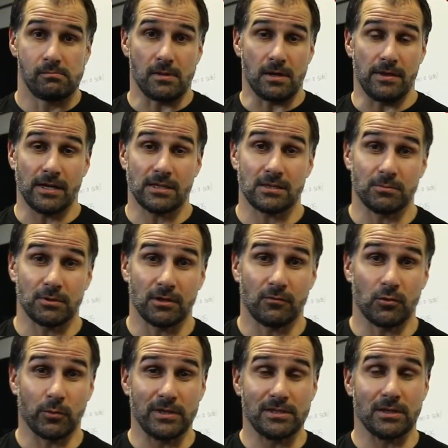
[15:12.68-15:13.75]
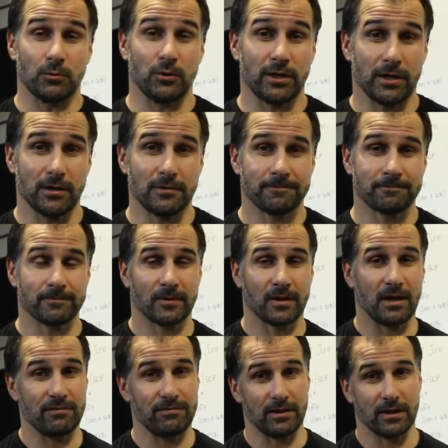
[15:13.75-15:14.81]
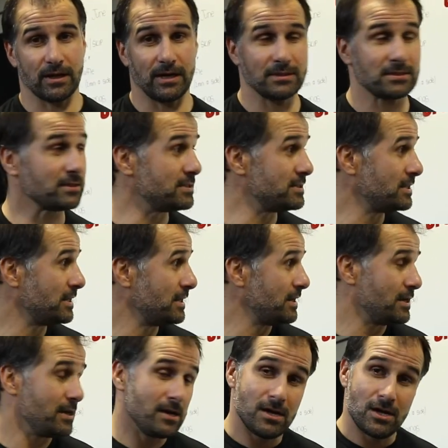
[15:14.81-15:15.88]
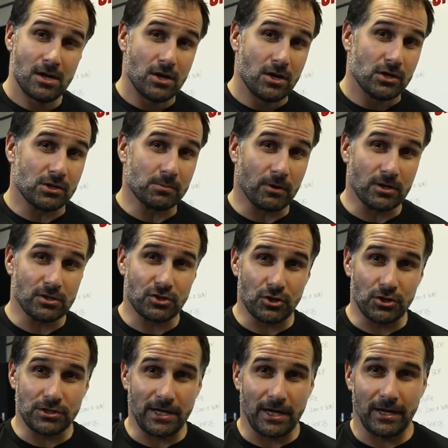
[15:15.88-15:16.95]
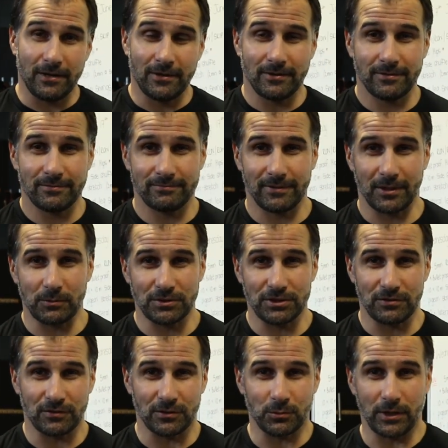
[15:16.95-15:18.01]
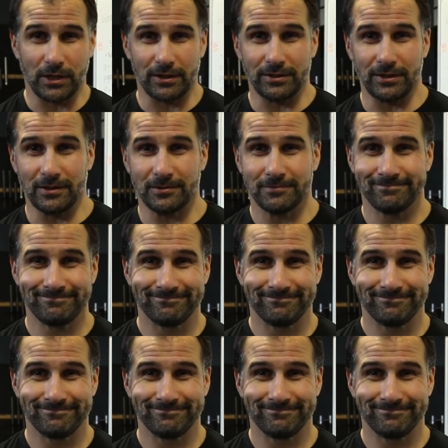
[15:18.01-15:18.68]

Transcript: And that's the middle of your Wednesday workout. Have fun, guys. Tomorrow's Thursday, and we'll see you for the workout then.